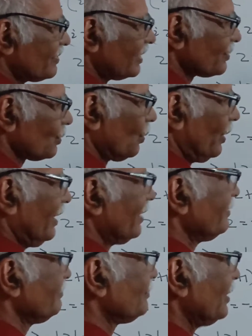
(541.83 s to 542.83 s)
z
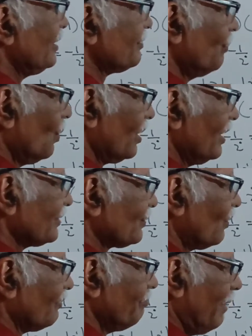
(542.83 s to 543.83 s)
square is modulus
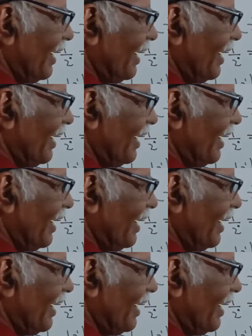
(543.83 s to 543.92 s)
of